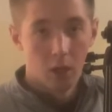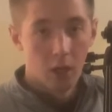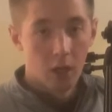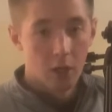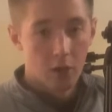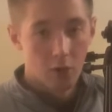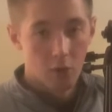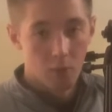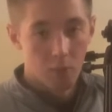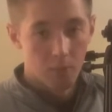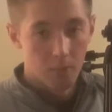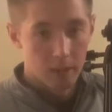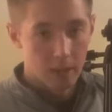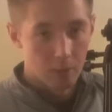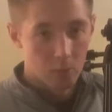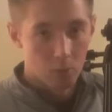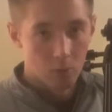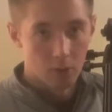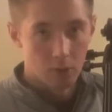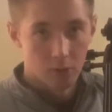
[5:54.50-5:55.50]
you may
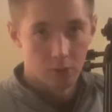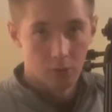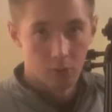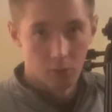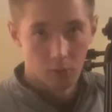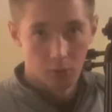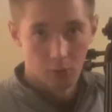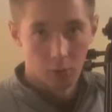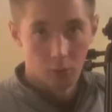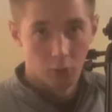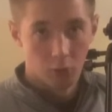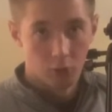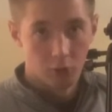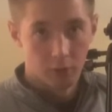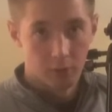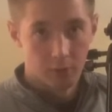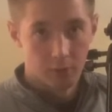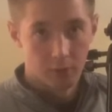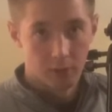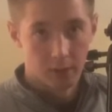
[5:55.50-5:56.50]
want to use
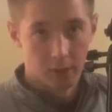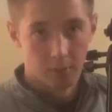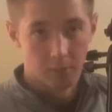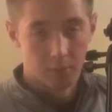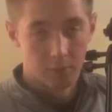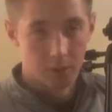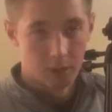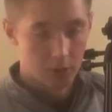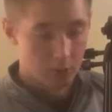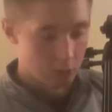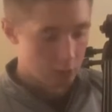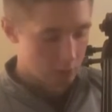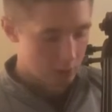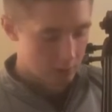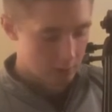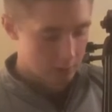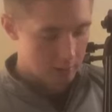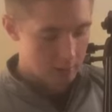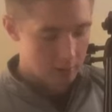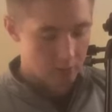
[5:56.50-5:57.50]
shifting because
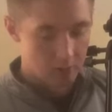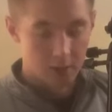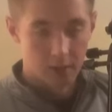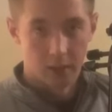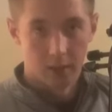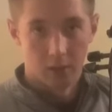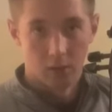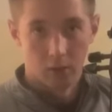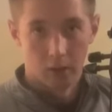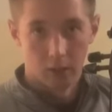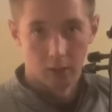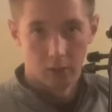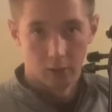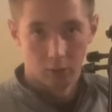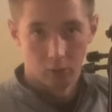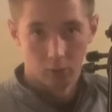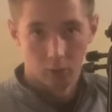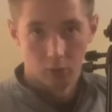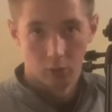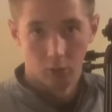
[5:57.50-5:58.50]
it's gonna allow you
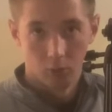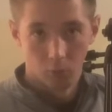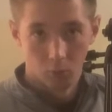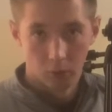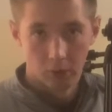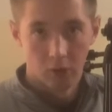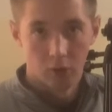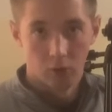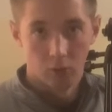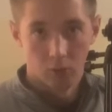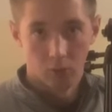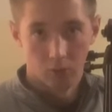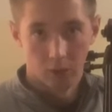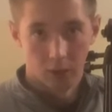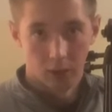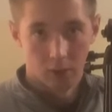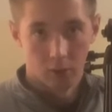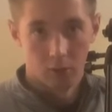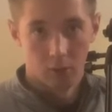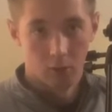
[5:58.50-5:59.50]
to reach those higher
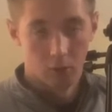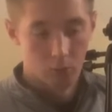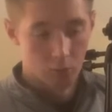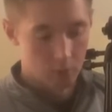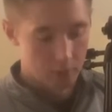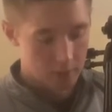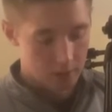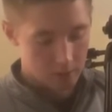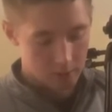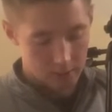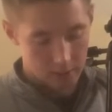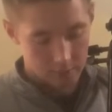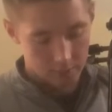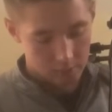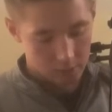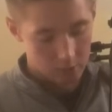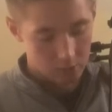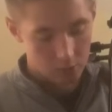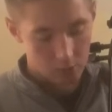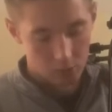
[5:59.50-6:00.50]
notes without having to
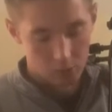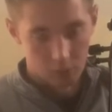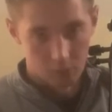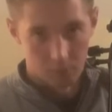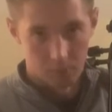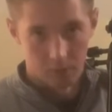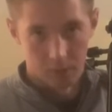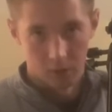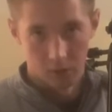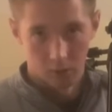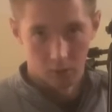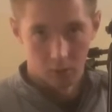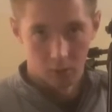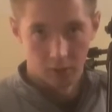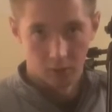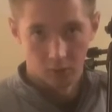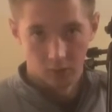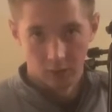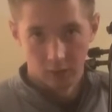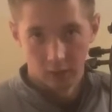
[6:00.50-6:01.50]
do something
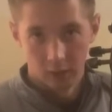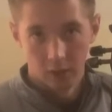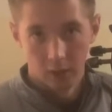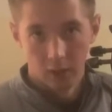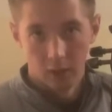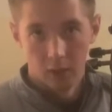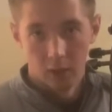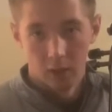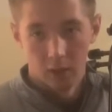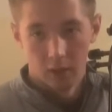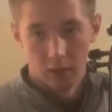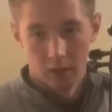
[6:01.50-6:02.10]
crazy and